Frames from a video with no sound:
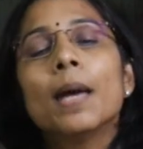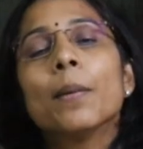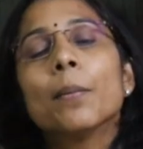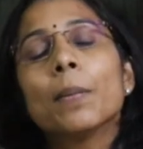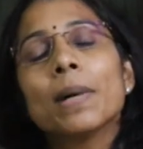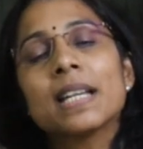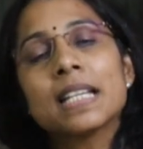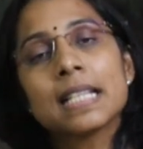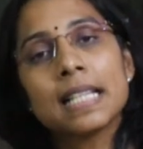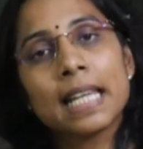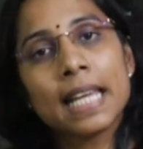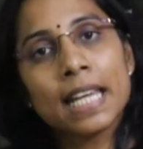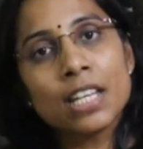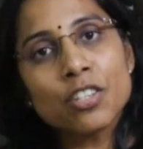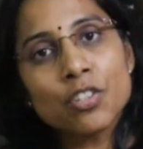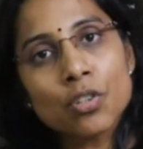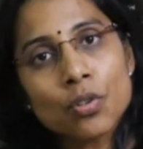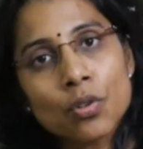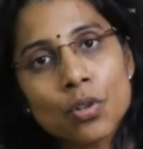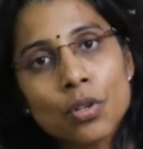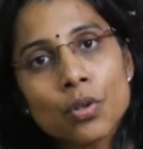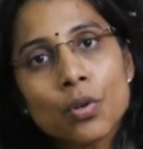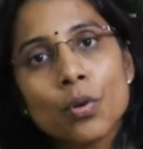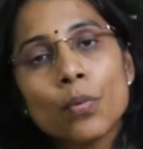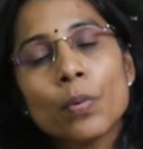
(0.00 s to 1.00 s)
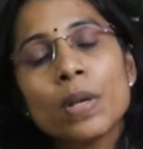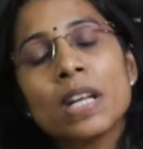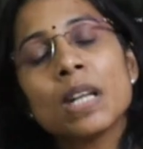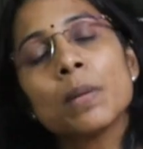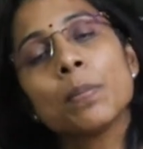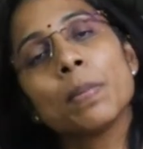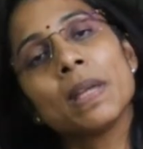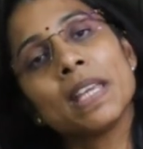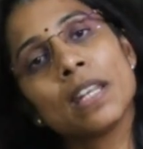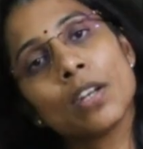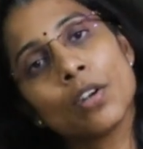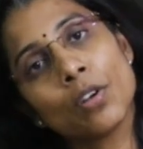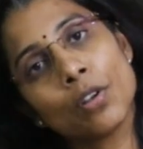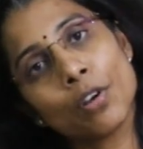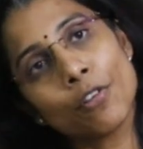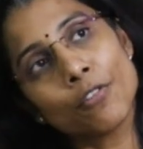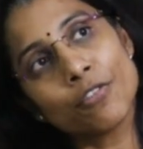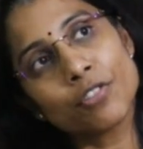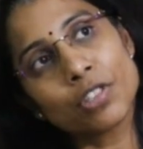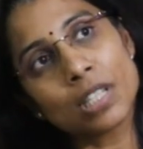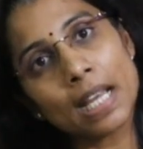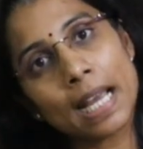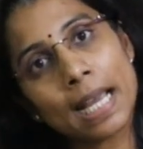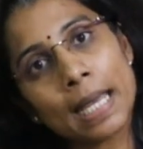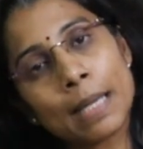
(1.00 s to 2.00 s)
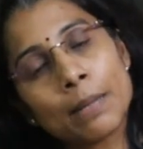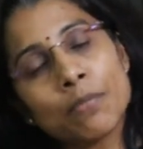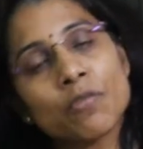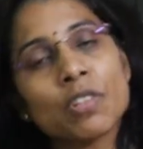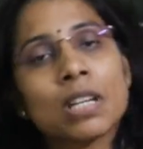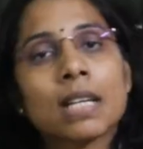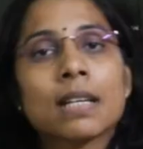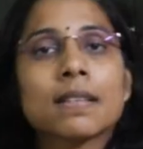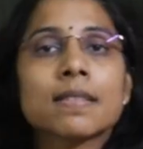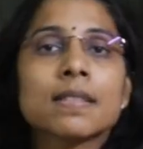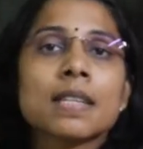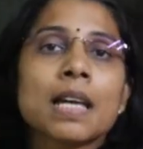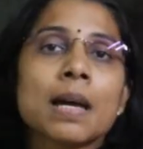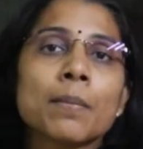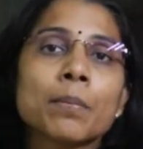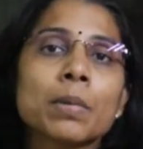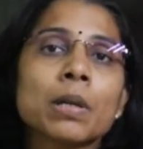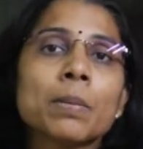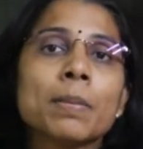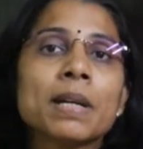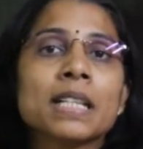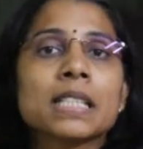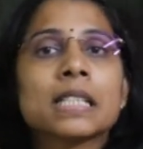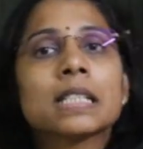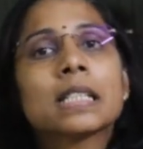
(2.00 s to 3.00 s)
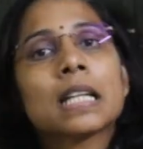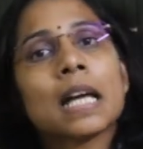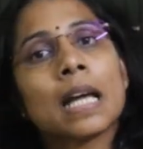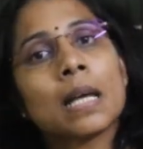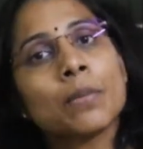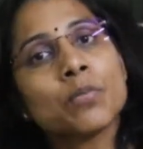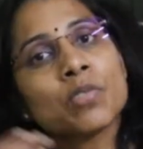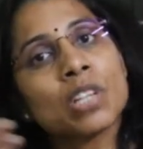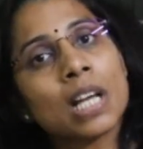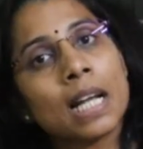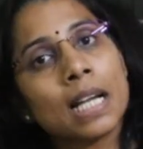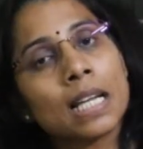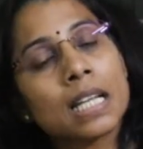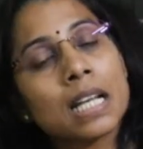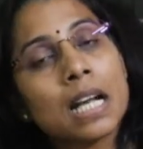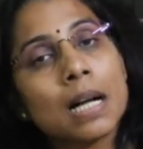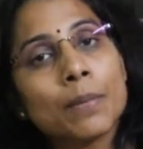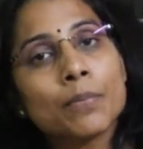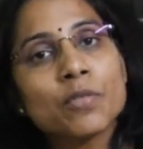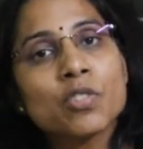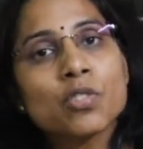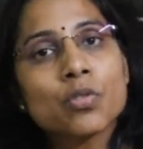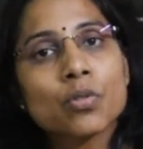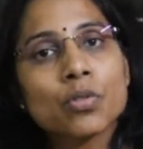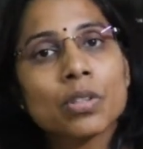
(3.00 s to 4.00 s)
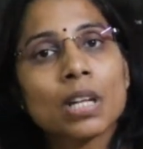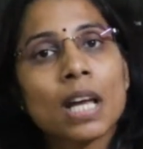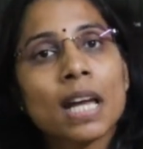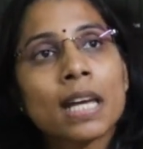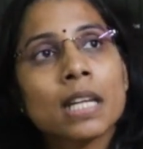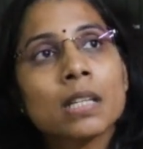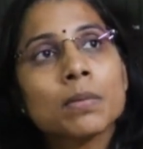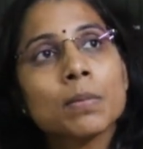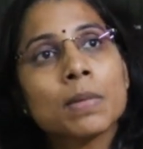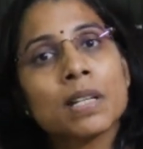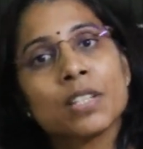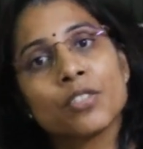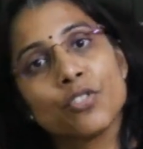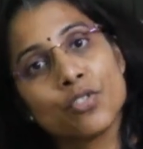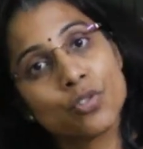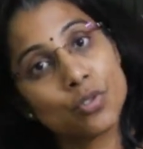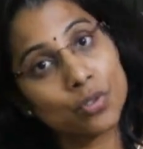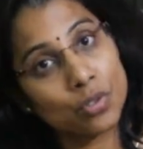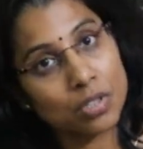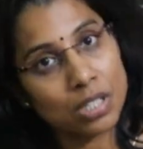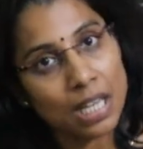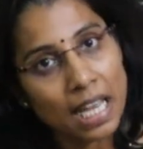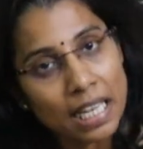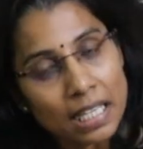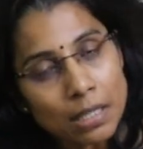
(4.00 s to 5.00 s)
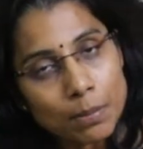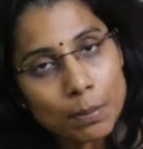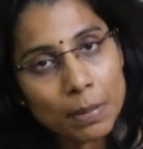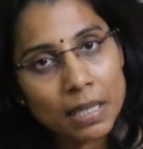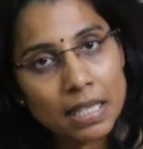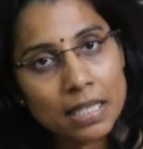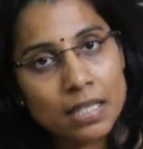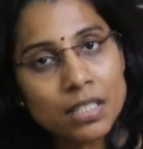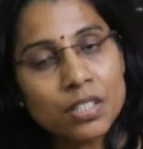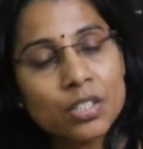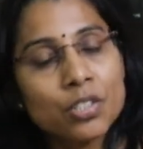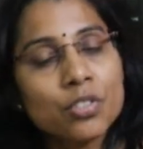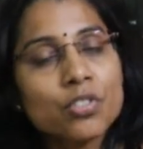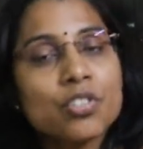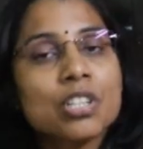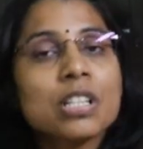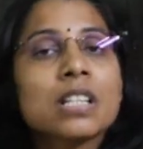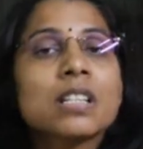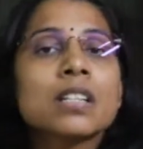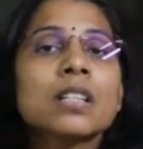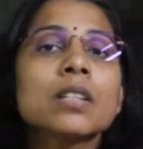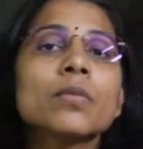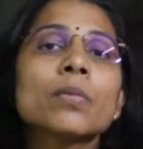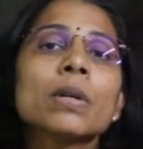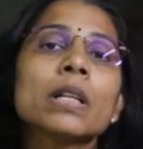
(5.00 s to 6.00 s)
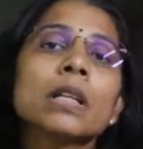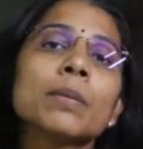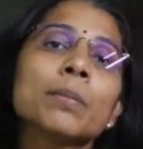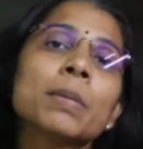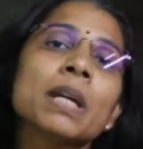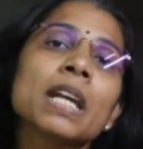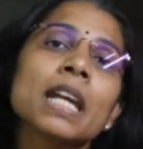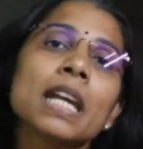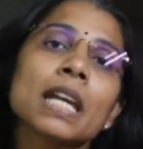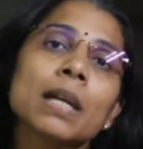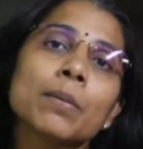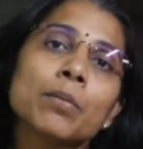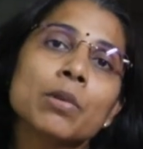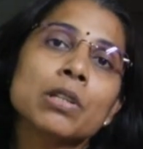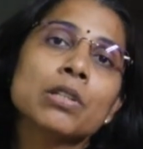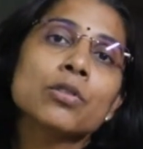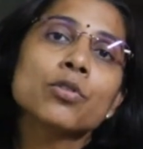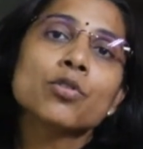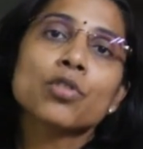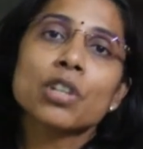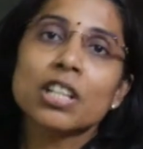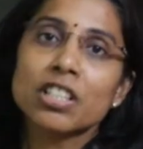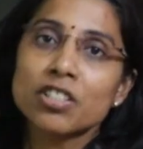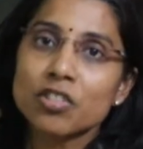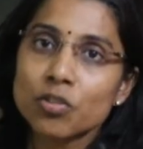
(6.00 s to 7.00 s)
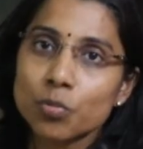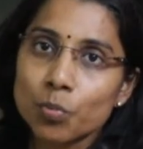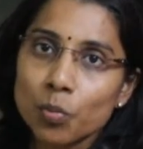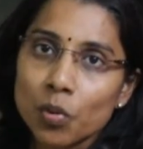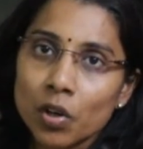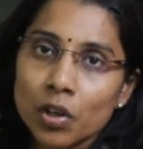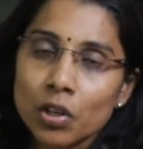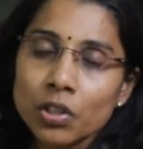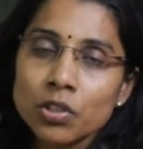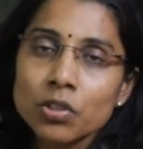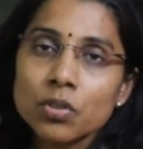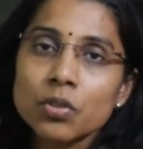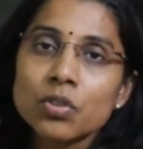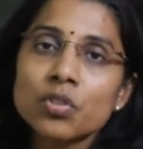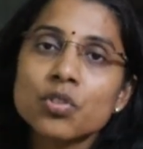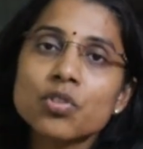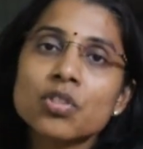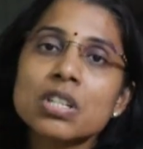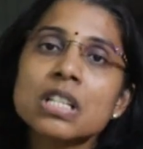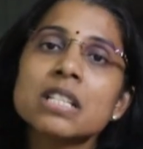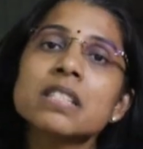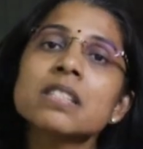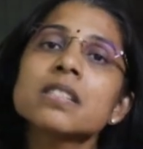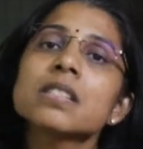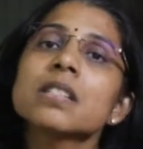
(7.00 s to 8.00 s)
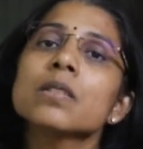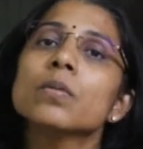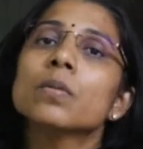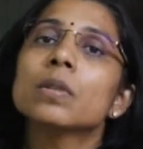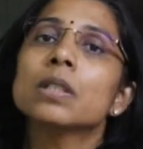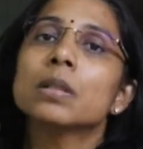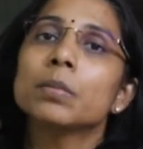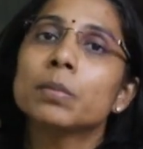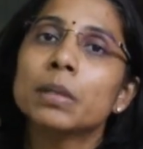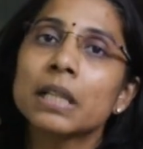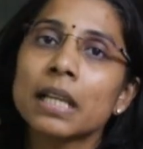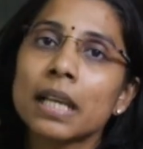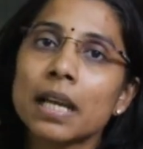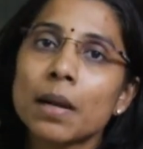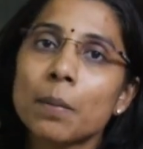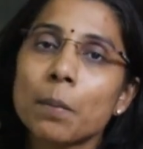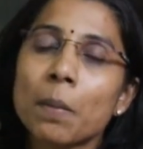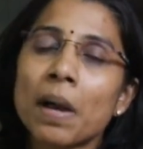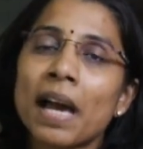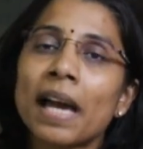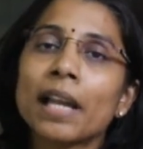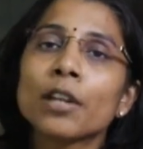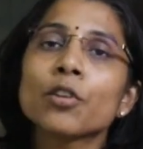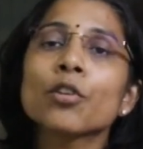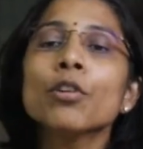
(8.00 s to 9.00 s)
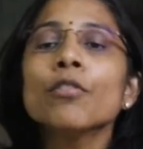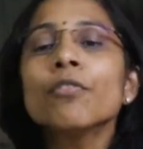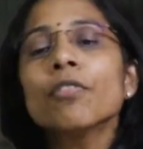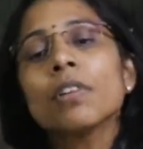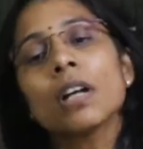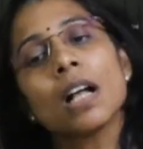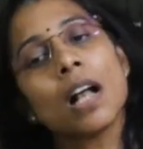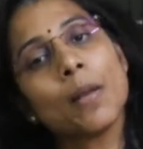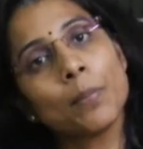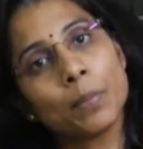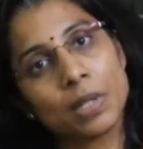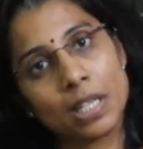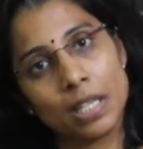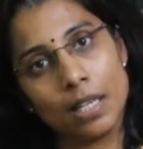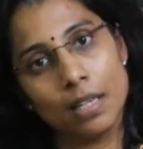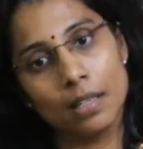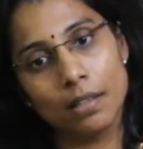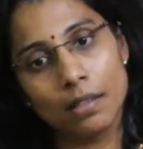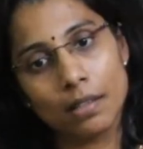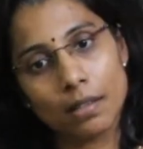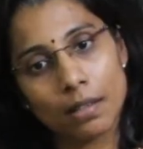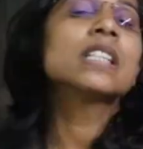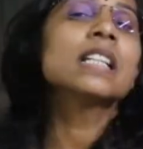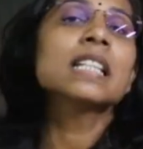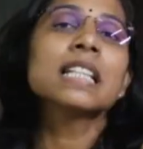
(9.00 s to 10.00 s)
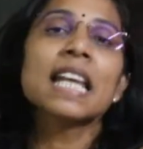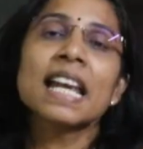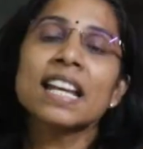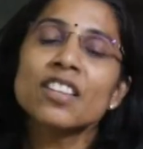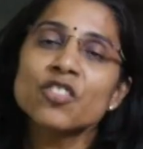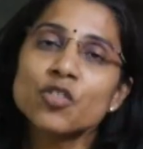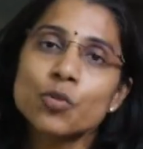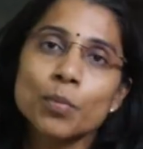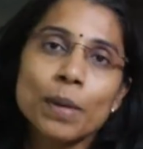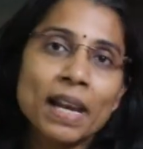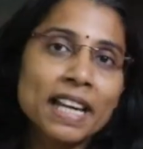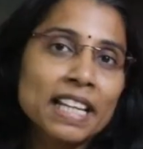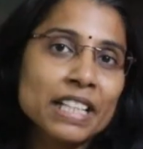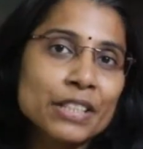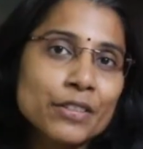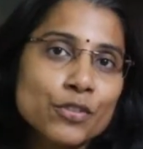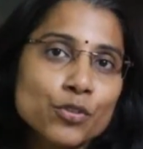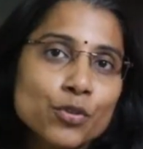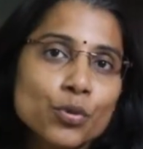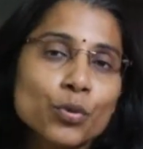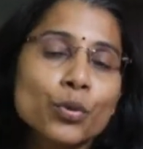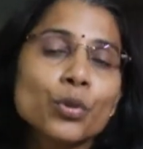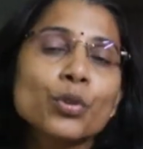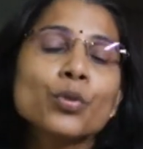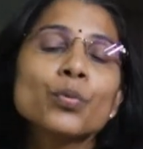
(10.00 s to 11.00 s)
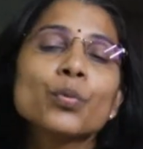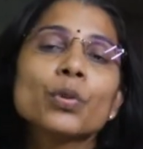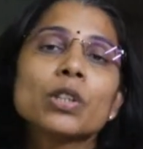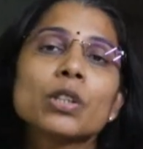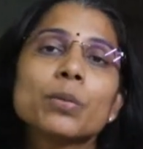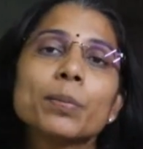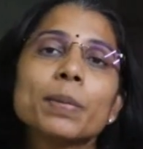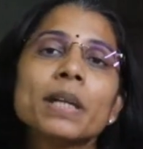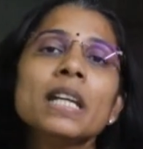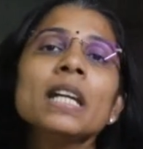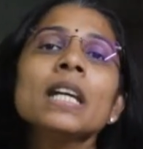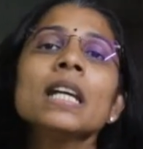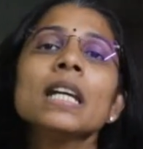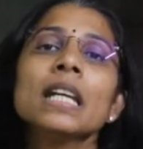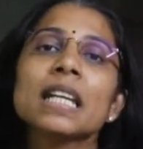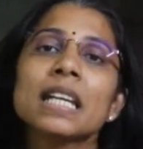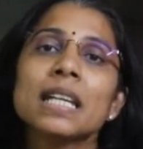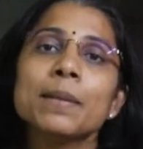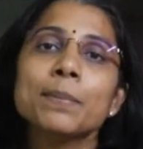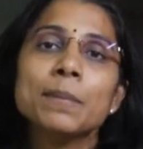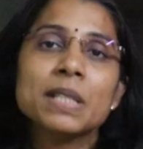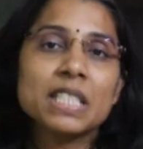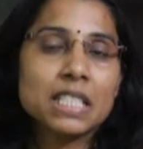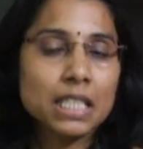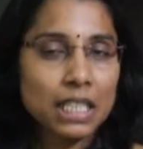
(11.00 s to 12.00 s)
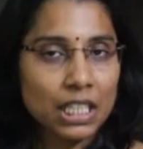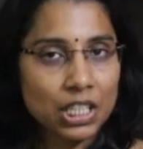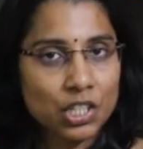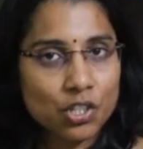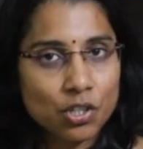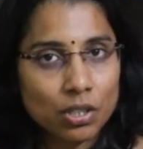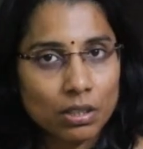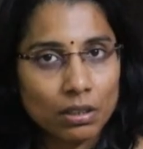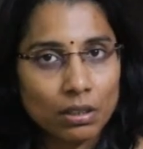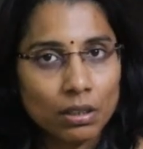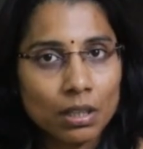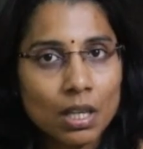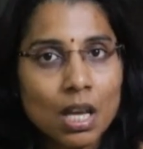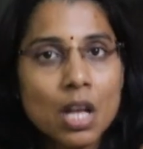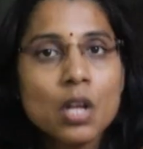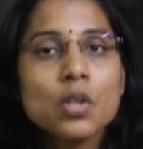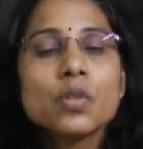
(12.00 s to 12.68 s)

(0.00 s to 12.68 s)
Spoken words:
But later on, over a period of time, for example, by the time child comes to 9 months to 10 months, children will be able to respond to just the verbal command of "come here." So the next milestone would be imitation.